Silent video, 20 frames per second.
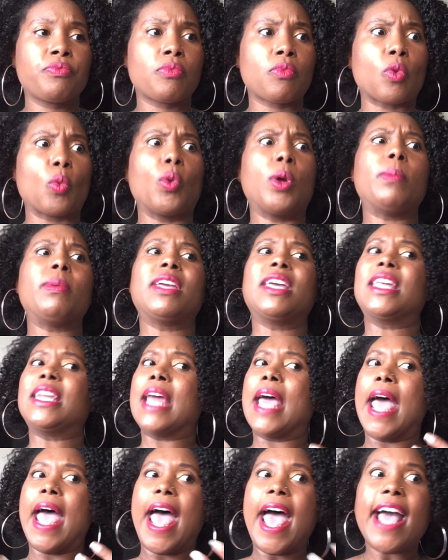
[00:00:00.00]
we begin to
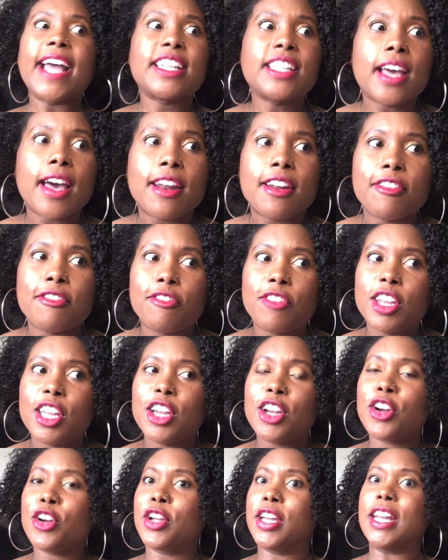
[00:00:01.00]
act out of
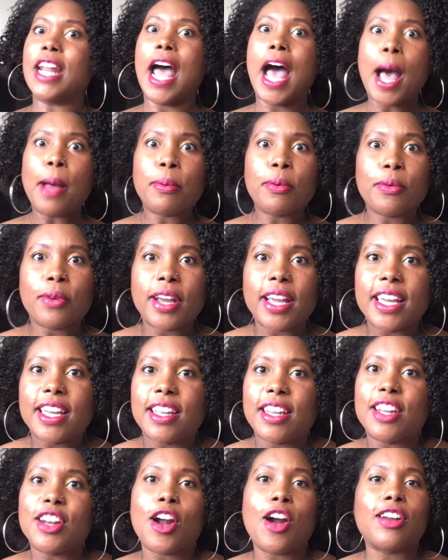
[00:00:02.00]
fear and operate
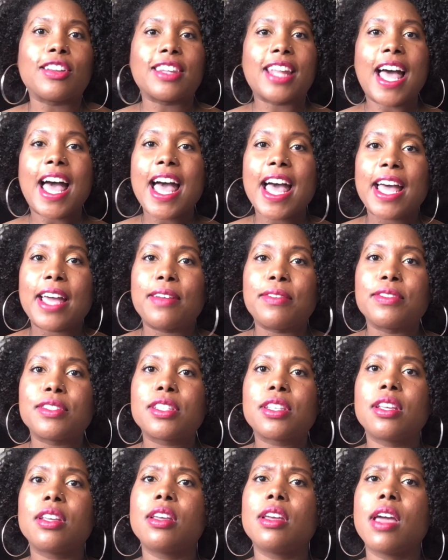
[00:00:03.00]
in our lives
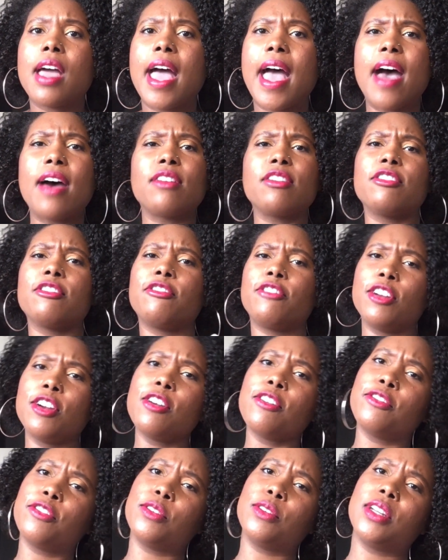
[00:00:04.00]
out of
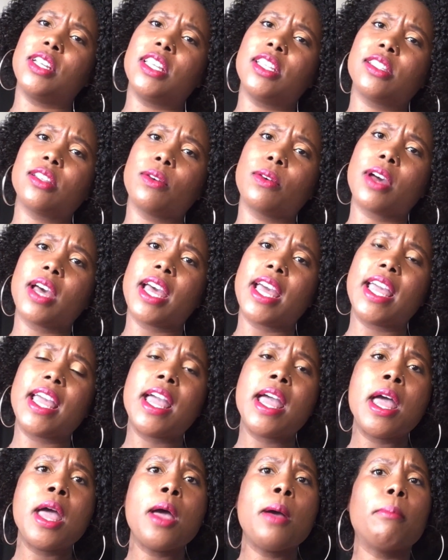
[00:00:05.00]
fearfulness, okay?
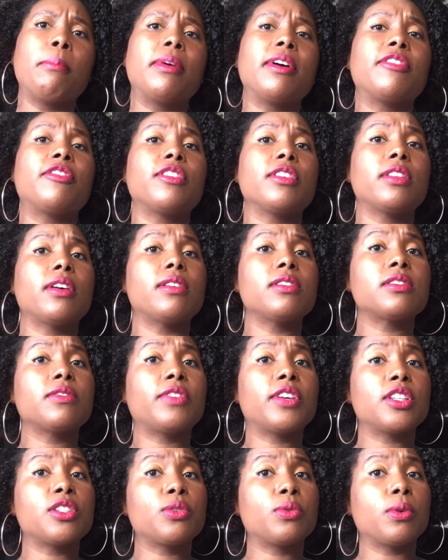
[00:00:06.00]
But for those of
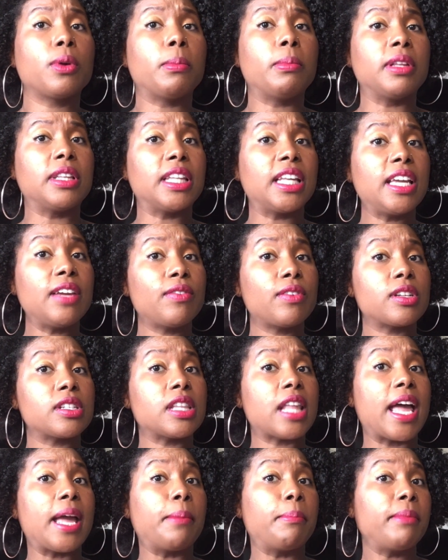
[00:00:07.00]
us who are believers
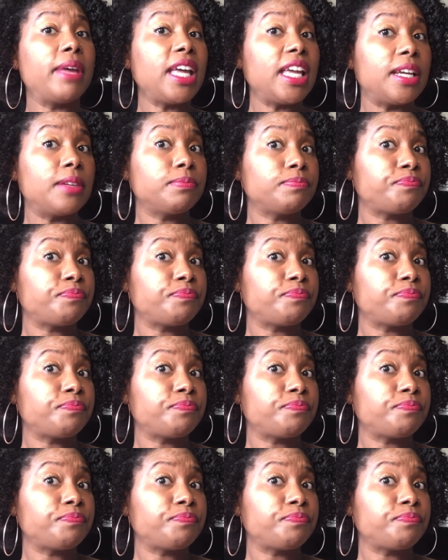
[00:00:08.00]
like me,